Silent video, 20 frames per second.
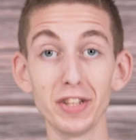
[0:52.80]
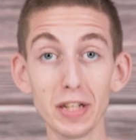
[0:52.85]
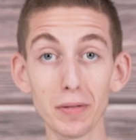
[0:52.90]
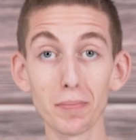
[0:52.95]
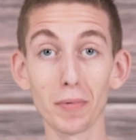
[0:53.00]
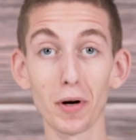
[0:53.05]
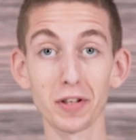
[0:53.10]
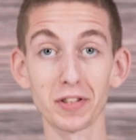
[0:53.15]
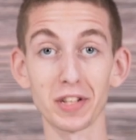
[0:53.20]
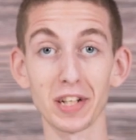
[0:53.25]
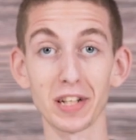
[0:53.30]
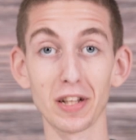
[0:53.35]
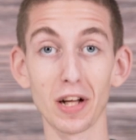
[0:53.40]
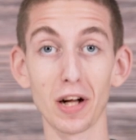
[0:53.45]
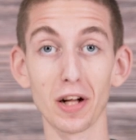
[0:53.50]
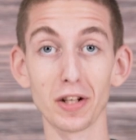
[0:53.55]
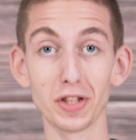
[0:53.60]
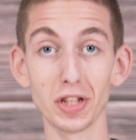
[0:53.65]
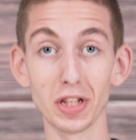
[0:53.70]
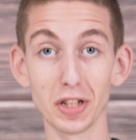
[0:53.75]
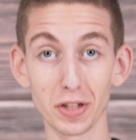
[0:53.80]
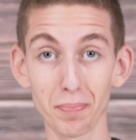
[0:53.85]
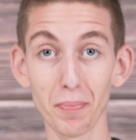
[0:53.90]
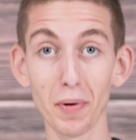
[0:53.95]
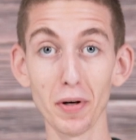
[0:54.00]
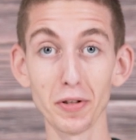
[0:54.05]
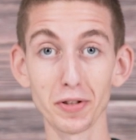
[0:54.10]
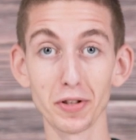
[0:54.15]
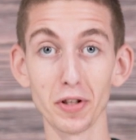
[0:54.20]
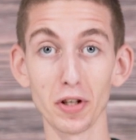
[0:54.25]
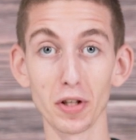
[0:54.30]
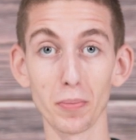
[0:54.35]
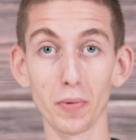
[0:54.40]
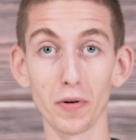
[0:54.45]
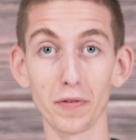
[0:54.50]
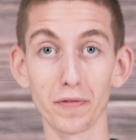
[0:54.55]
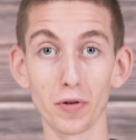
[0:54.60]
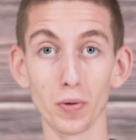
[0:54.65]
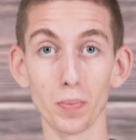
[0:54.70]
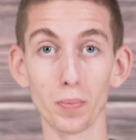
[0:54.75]
DMR technology is most
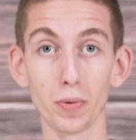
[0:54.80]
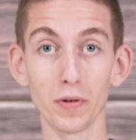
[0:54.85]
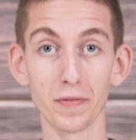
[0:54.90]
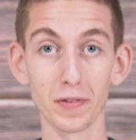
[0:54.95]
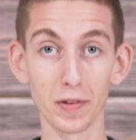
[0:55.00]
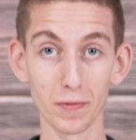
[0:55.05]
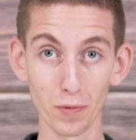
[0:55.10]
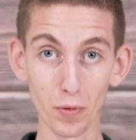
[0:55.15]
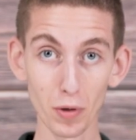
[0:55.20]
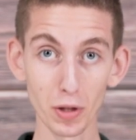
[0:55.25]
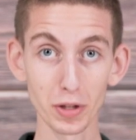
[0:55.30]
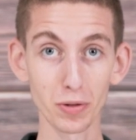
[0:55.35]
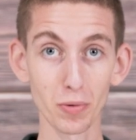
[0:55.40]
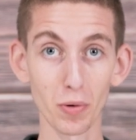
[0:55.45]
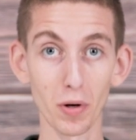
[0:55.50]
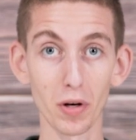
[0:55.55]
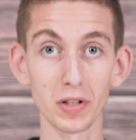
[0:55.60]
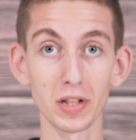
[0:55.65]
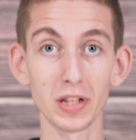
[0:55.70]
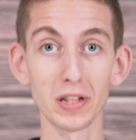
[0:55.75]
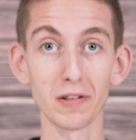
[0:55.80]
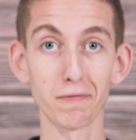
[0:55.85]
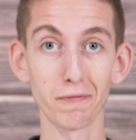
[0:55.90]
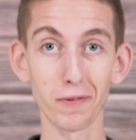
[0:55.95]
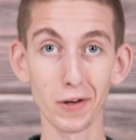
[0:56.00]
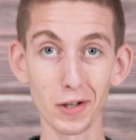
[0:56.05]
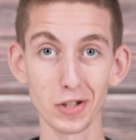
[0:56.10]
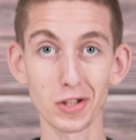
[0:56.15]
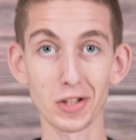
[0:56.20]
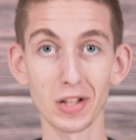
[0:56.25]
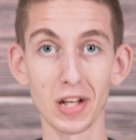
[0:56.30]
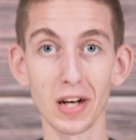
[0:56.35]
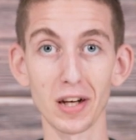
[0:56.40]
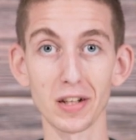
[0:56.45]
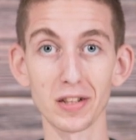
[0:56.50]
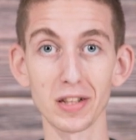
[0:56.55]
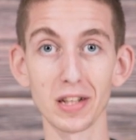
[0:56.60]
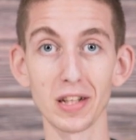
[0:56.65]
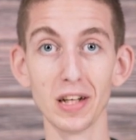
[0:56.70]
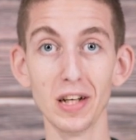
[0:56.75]
notable for improving voice quality,
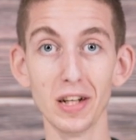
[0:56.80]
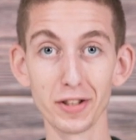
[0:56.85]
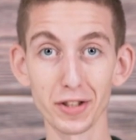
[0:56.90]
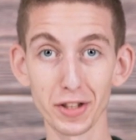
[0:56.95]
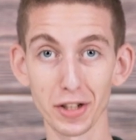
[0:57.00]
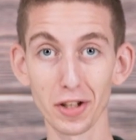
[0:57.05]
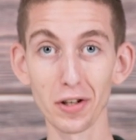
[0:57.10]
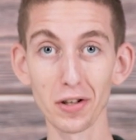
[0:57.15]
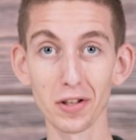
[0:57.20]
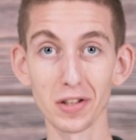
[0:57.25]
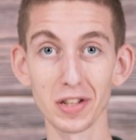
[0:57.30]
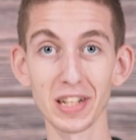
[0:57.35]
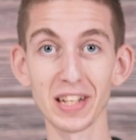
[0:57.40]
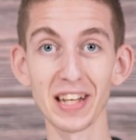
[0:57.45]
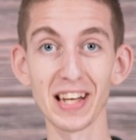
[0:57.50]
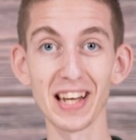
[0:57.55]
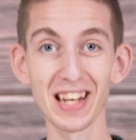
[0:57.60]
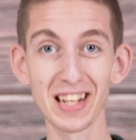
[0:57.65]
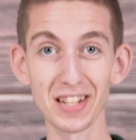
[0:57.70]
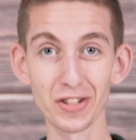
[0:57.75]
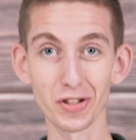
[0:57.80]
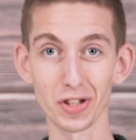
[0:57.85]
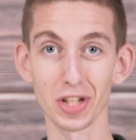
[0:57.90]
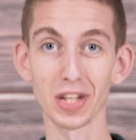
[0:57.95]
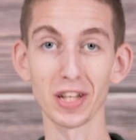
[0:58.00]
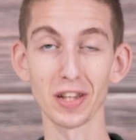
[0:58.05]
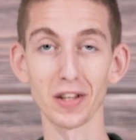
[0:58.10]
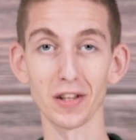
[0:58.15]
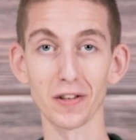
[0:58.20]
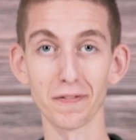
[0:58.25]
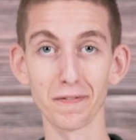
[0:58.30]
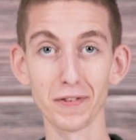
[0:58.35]
functionality, security, and channel